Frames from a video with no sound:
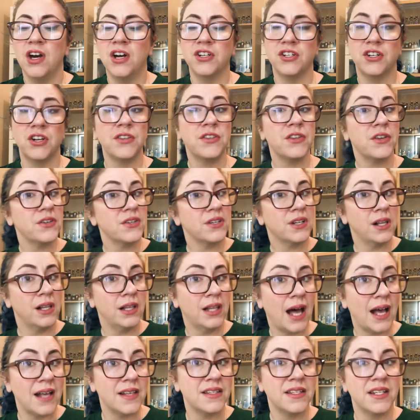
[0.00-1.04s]
just those
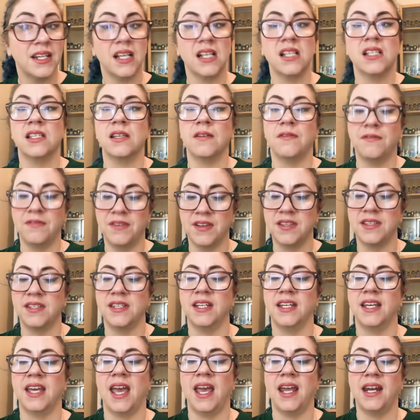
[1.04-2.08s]
classic,
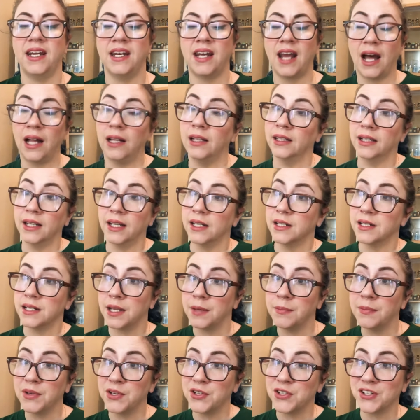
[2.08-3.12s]
sophisticated, elegant,
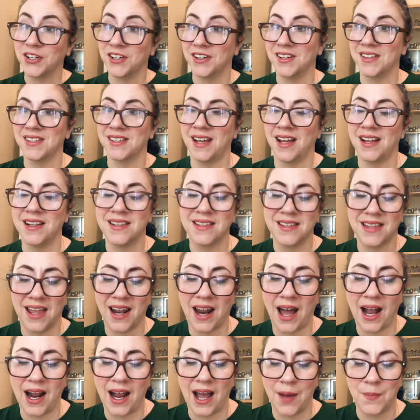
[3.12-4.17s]
and mature scents that
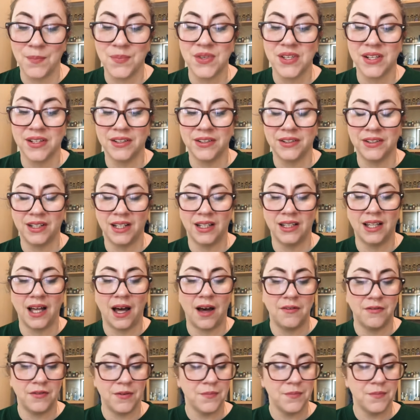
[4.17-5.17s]
I absolutely love.